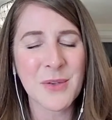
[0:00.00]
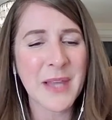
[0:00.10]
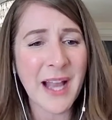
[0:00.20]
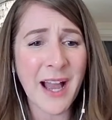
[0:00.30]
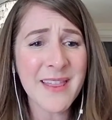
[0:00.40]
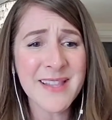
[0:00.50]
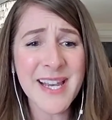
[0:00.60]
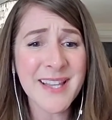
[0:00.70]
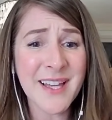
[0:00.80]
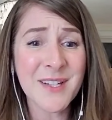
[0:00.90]
So like I
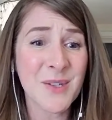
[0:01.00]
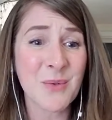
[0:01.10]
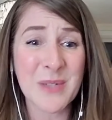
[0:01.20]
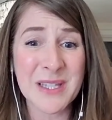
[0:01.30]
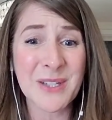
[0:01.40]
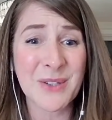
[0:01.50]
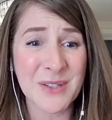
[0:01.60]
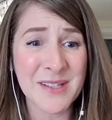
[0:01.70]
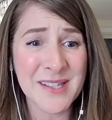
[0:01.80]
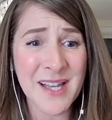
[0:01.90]
take that as a really
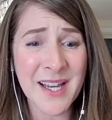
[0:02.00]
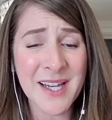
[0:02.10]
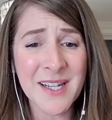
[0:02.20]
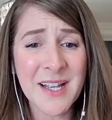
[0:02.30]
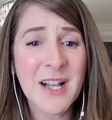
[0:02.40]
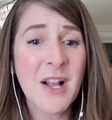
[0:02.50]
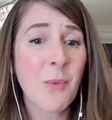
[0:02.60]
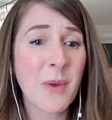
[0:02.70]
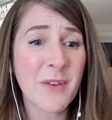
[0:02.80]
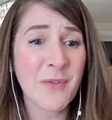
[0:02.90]
good sign
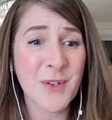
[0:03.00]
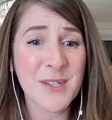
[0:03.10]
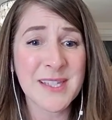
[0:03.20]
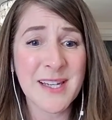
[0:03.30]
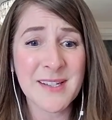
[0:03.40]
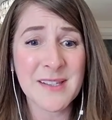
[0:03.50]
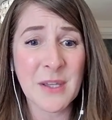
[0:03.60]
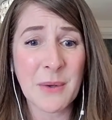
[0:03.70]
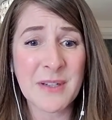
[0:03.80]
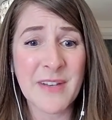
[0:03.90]
when the first date is
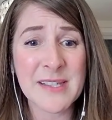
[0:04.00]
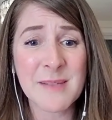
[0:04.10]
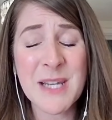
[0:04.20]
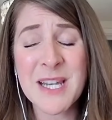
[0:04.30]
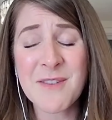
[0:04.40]
low investment.